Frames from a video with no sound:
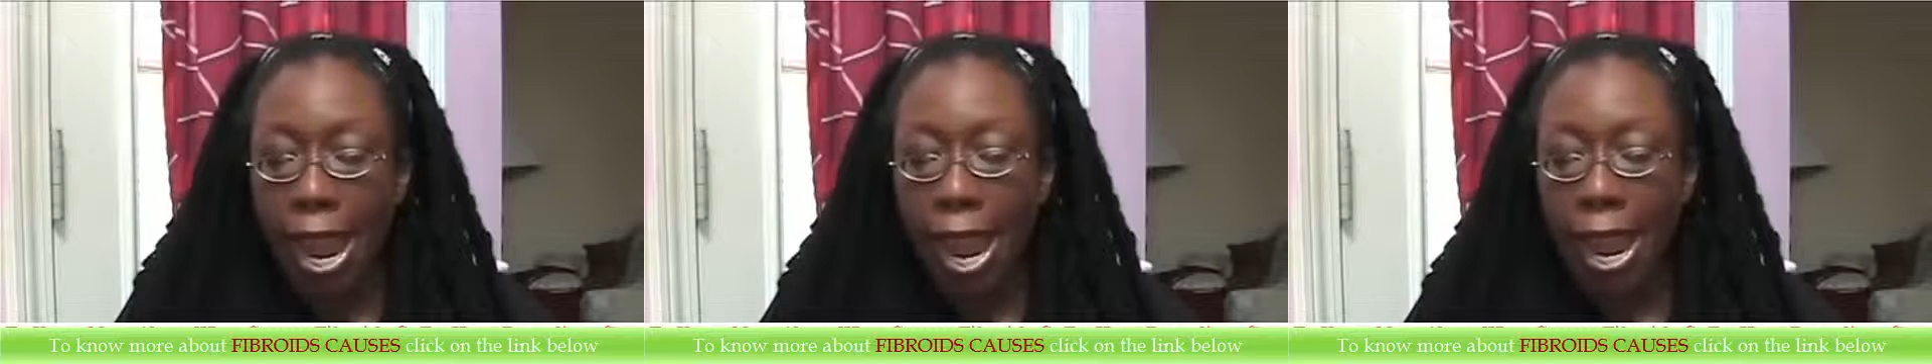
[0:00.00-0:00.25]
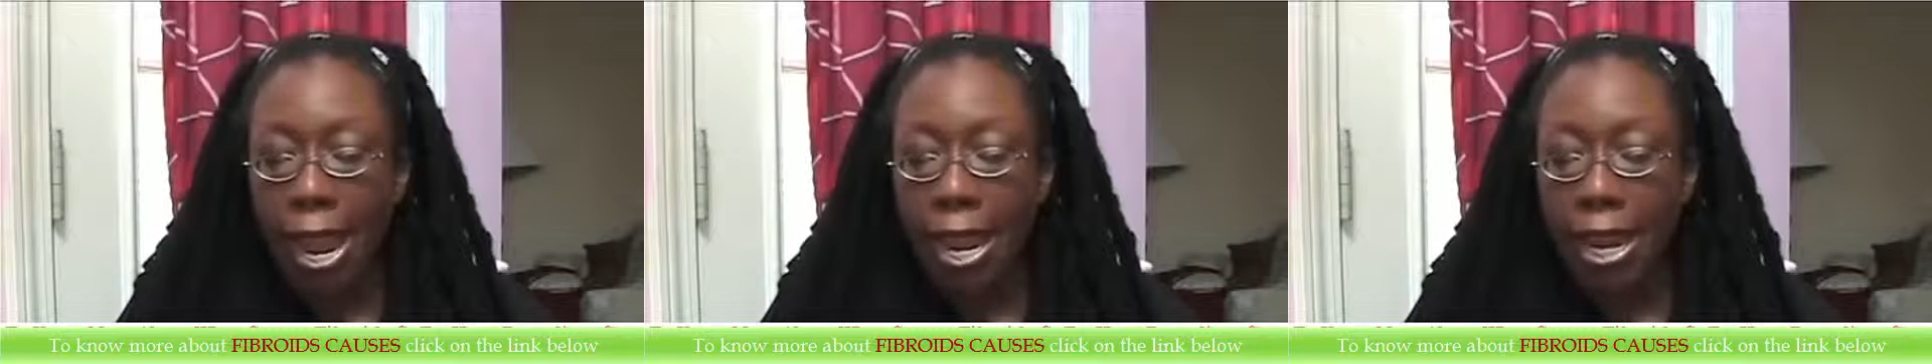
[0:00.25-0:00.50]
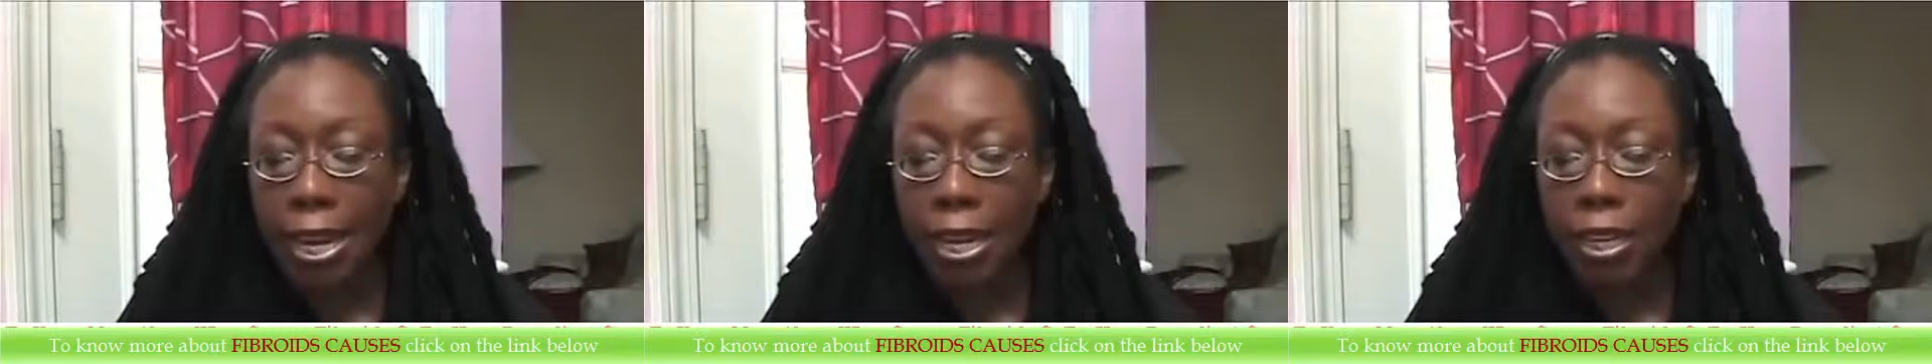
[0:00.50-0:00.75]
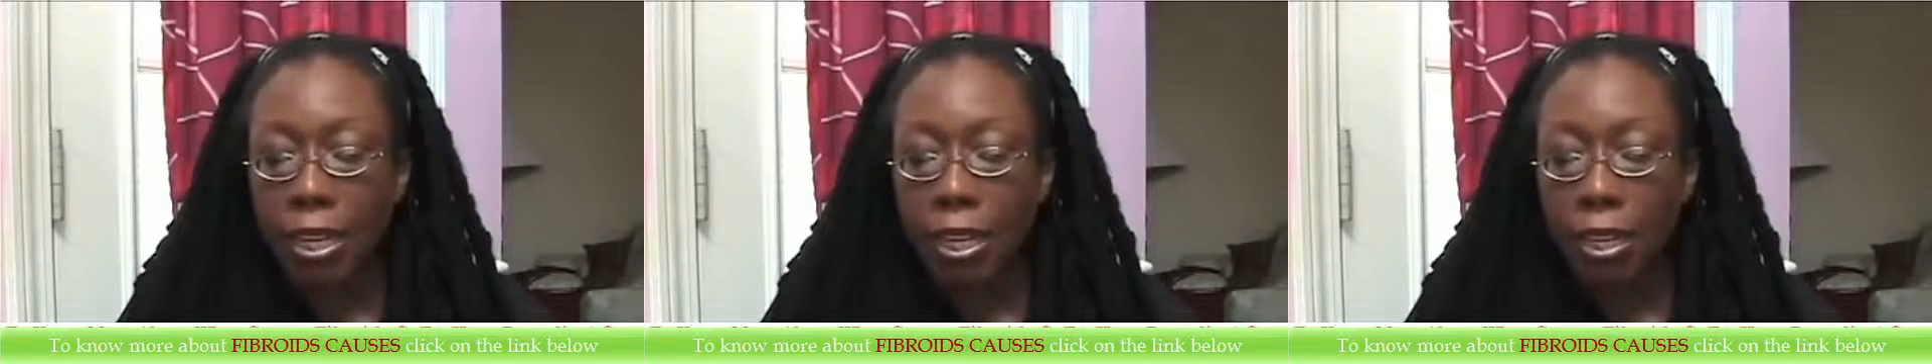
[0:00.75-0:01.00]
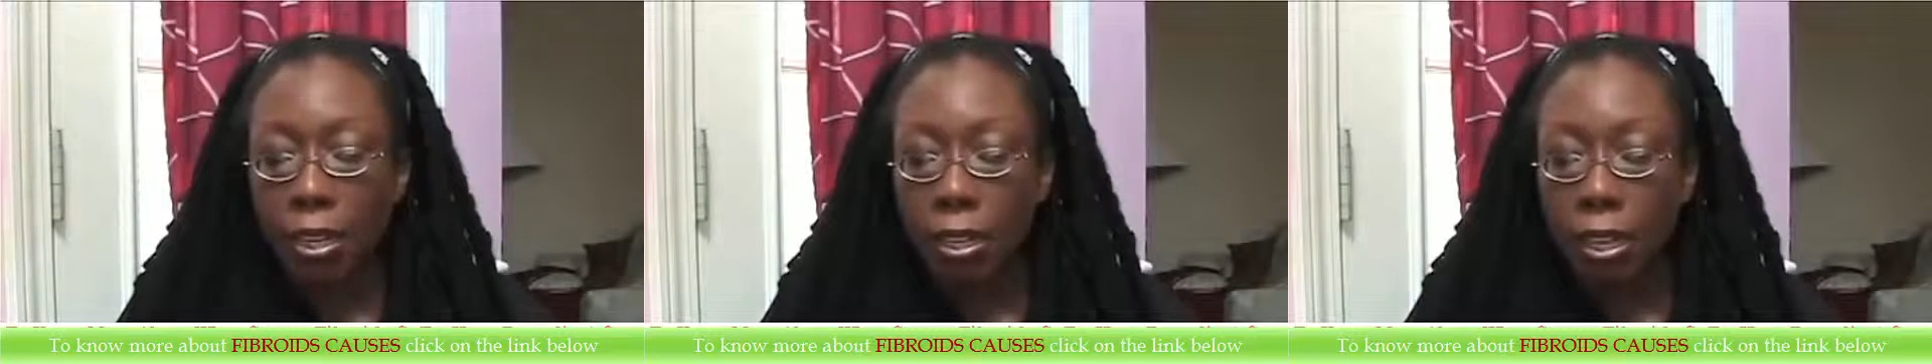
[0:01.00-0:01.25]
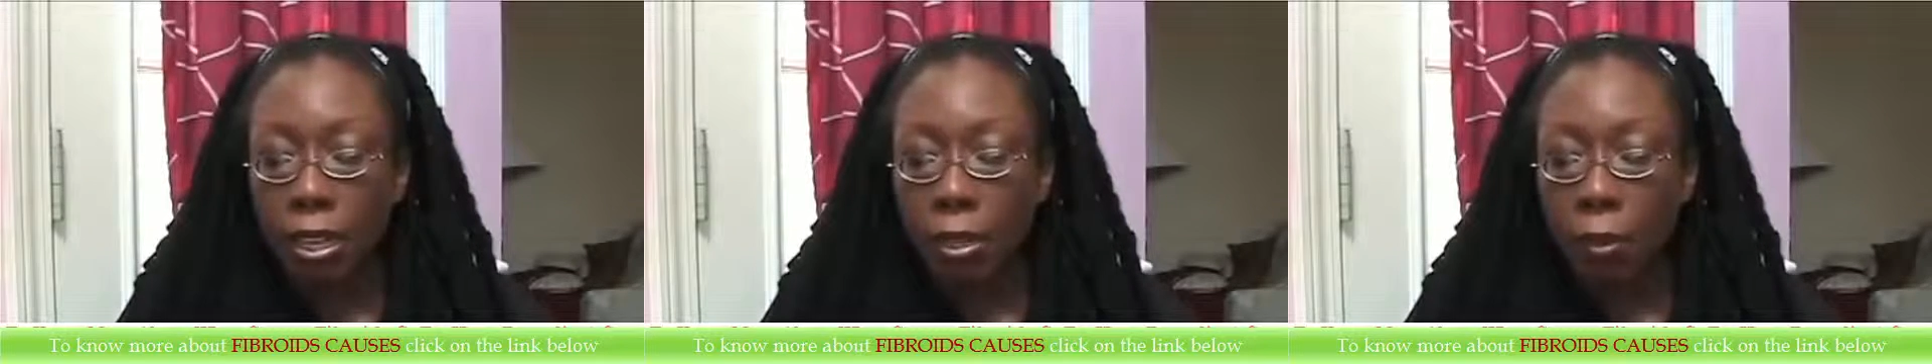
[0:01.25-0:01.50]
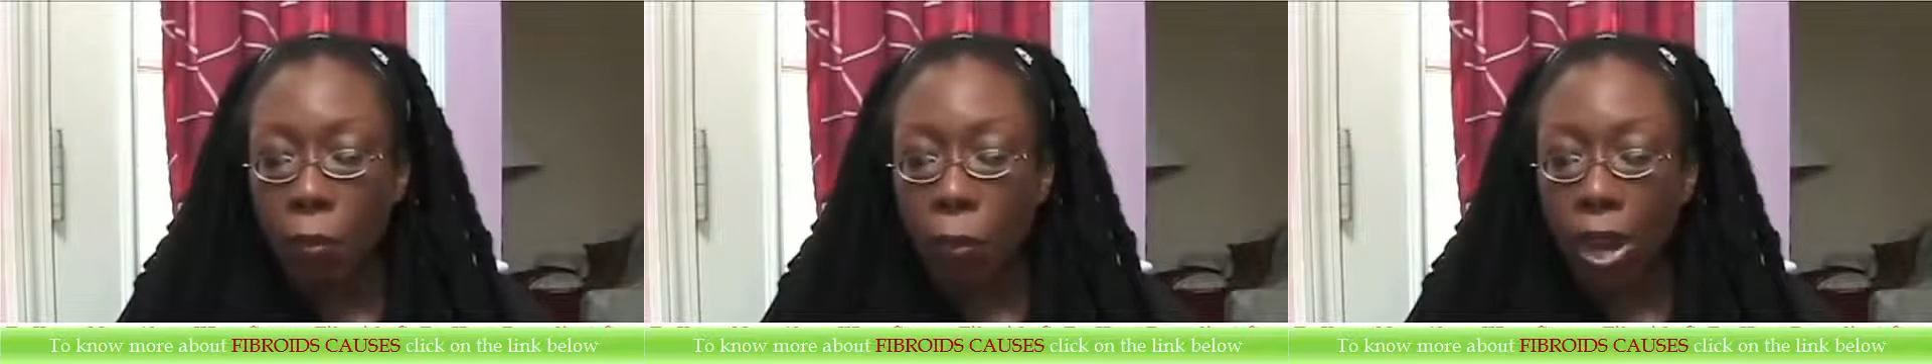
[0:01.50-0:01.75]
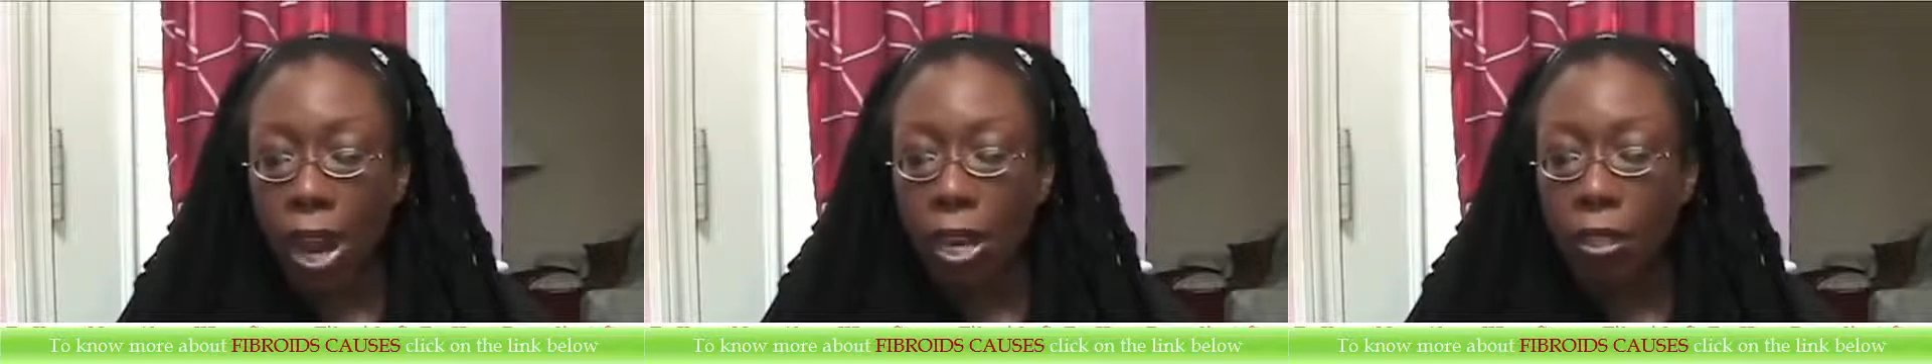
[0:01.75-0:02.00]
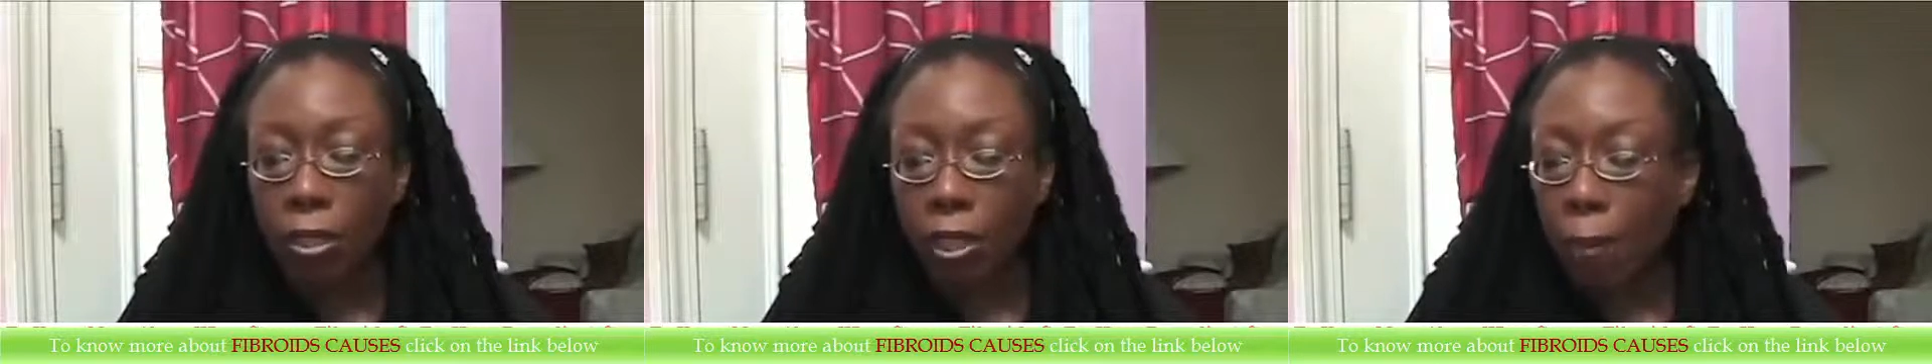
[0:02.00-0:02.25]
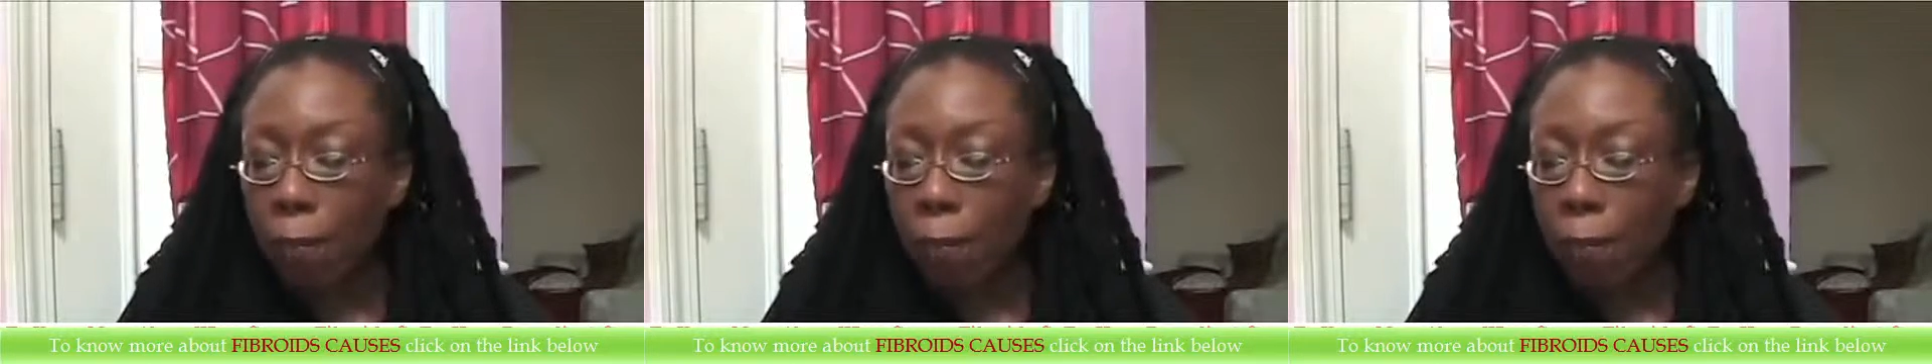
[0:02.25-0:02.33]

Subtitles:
And when I look